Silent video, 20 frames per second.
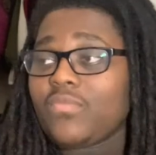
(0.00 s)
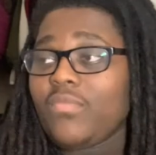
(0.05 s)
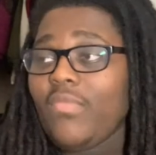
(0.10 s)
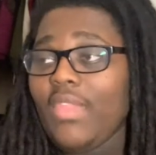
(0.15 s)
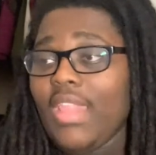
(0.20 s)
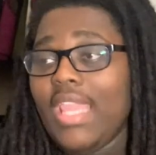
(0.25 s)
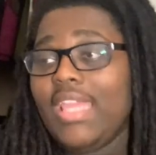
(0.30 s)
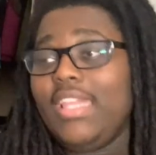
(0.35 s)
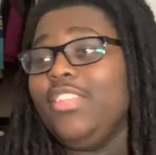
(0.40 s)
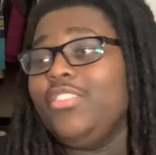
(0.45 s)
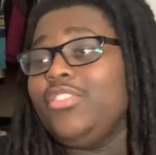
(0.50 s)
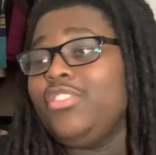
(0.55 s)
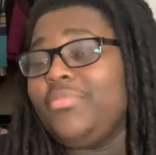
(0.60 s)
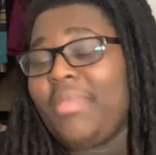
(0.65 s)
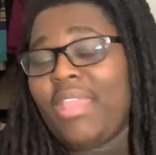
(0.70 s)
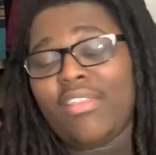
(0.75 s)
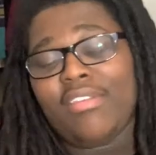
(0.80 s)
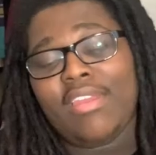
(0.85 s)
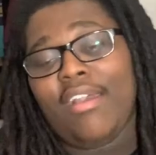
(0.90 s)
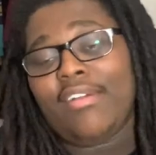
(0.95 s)
this is
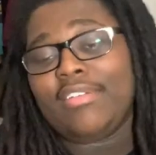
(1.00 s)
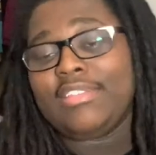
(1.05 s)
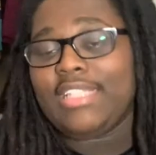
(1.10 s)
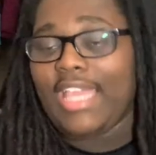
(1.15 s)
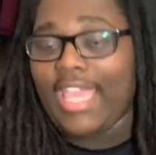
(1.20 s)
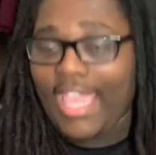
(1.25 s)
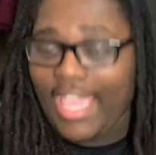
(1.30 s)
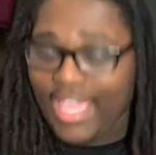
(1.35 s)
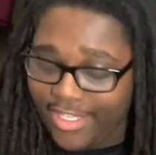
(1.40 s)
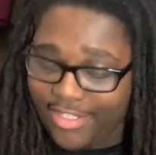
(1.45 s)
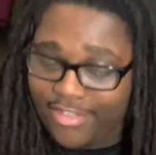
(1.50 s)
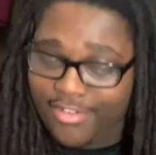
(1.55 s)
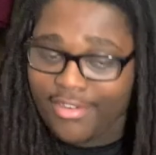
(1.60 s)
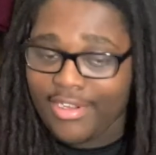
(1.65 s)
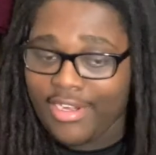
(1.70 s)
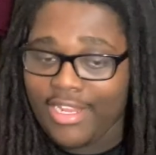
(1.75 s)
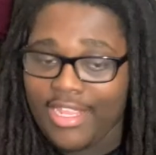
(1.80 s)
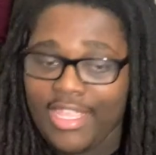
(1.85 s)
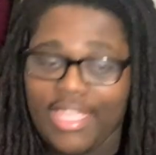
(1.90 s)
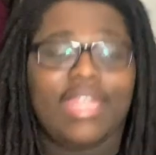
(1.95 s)
back when I was in 8th
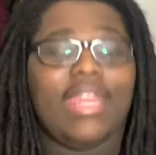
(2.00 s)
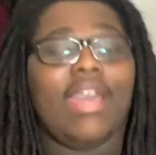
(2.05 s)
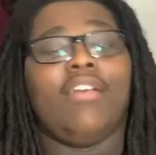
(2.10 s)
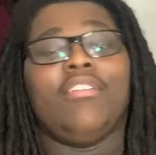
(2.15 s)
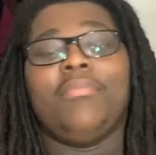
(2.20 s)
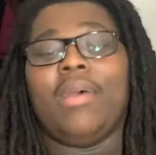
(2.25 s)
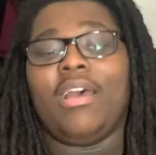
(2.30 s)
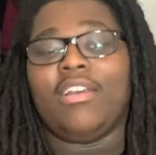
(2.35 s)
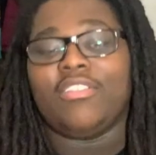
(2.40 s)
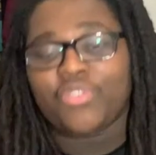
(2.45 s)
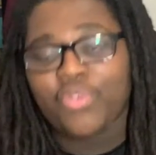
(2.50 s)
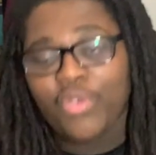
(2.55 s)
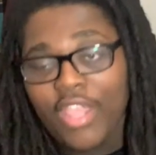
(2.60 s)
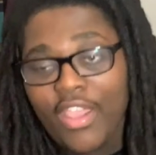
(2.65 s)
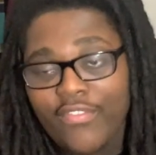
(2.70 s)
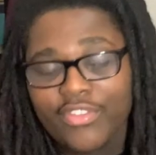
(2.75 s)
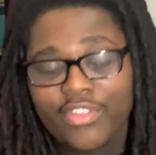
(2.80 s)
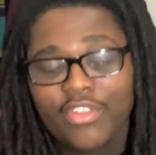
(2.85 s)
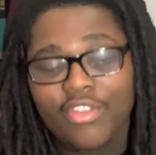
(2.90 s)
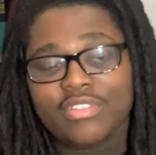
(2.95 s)
grade, and I was about
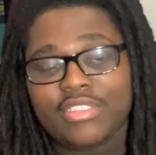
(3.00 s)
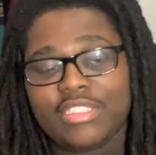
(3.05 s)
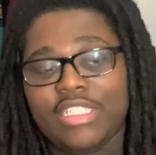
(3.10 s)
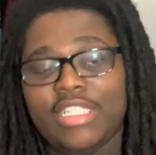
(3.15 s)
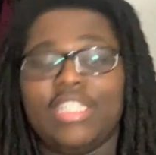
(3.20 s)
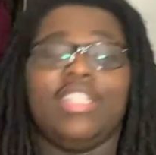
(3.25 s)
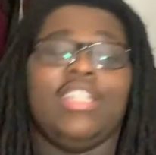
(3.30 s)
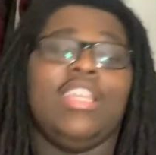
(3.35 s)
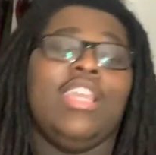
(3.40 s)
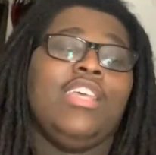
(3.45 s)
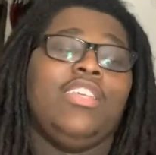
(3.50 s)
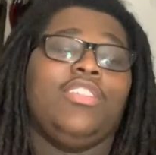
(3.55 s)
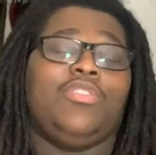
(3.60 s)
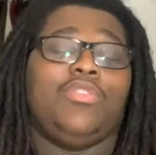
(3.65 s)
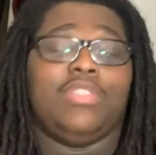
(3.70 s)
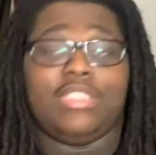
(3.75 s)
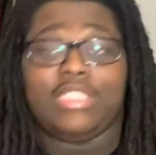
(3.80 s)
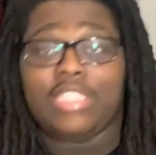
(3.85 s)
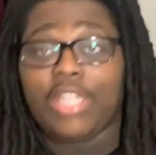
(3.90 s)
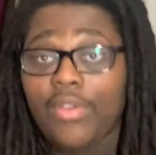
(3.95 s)
12 or 13,
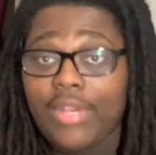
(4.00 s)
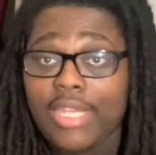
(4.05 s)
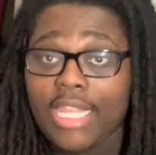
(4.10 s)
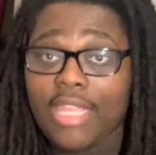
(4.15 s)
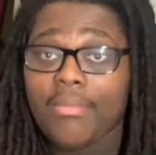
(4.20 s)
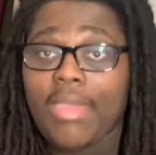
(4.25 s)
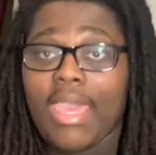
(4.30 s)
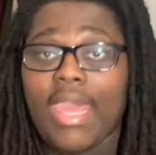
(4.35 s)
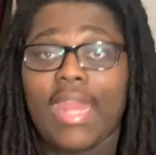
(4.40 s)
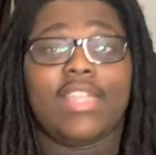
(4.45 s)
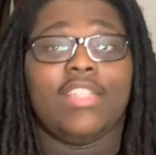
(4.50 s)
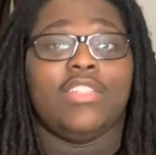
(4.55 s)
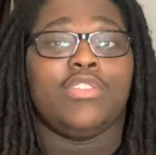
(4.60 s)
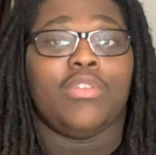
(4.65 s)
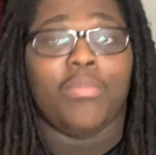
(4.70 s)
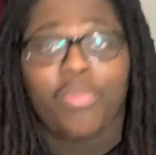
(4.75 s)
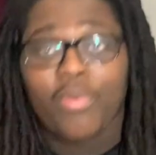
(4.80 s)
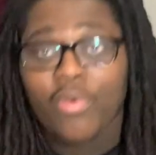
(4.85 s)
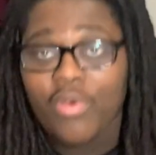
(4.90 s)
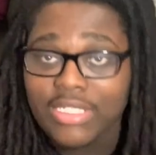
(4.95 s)
so it don't even matter, because
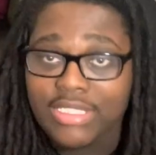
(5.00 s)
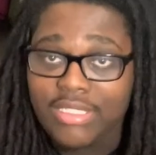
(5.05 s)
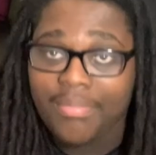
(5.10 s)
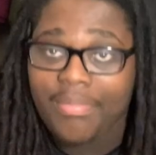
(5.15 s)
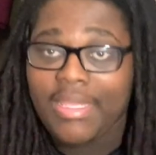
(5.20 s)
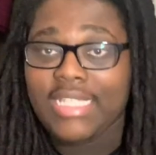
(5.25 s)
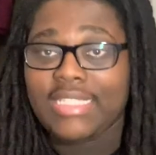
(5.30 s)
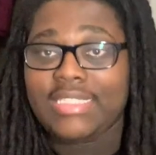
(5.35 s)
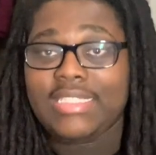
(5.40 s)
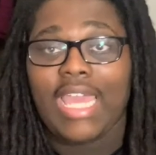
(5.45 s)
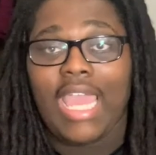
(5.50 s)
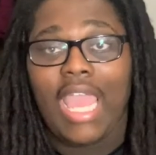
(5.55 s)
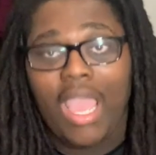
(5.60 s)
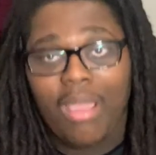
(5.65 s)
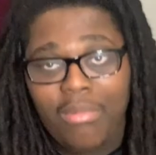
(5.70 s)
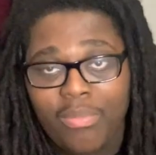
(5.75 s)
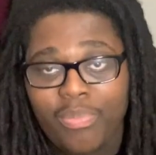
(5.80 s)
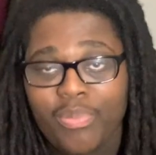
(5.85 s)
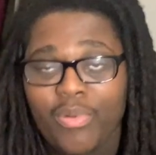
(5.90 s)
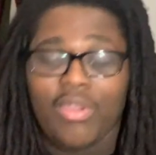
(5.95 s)
your boy's a beast now.
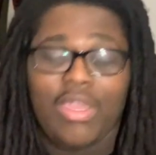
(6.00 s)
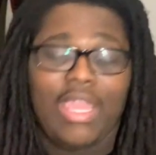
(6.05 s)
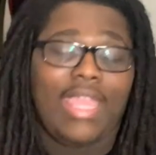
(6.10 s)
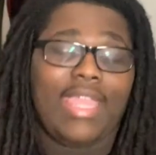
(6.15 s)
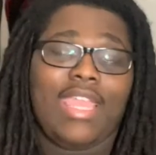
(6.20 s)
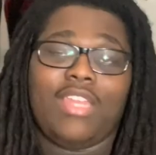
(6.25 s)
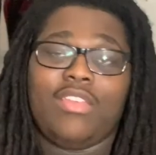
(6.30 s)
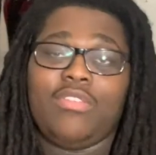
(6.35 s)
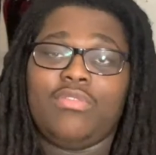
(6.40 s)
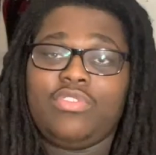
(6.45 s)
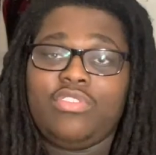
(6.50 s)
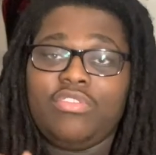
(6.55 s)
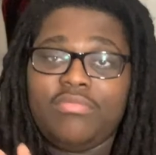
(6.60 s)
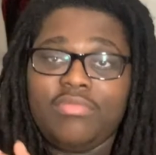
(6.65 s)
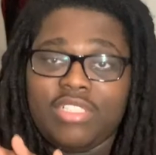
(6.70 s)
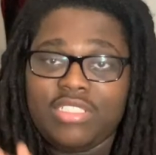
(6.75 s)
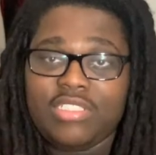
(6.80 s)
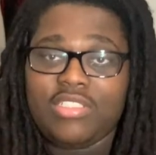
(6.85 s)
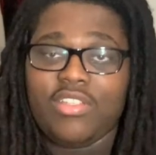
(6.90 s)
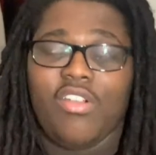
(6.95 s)
I'm a pro. I ain't got to do too
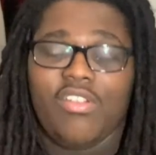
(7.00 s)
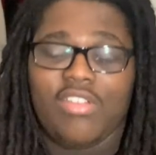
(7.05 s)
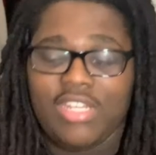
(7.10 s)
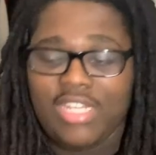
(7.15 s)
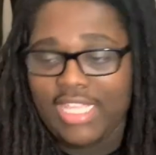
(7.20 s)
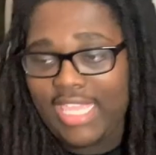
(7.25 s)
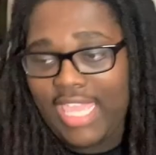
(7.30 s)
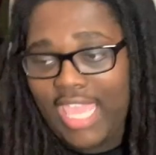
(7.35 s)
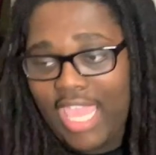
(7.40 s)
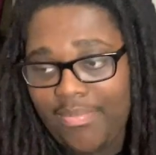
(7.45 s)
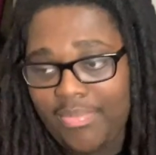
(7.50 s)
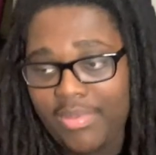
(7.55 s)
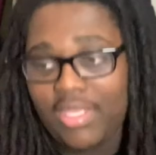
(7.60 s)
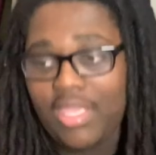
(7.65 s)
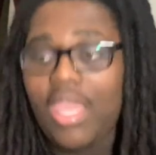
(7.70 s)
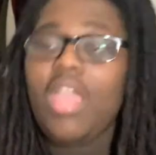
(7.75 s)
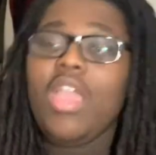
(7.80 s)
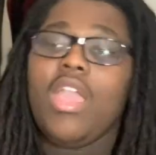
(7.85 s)
much talking and capping.